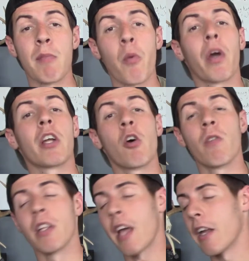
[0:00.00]
But we're going to go
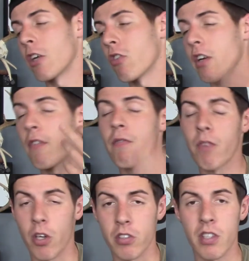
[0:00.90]
over the tendon grunt
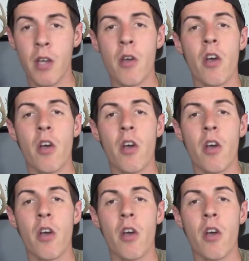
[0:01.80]
first.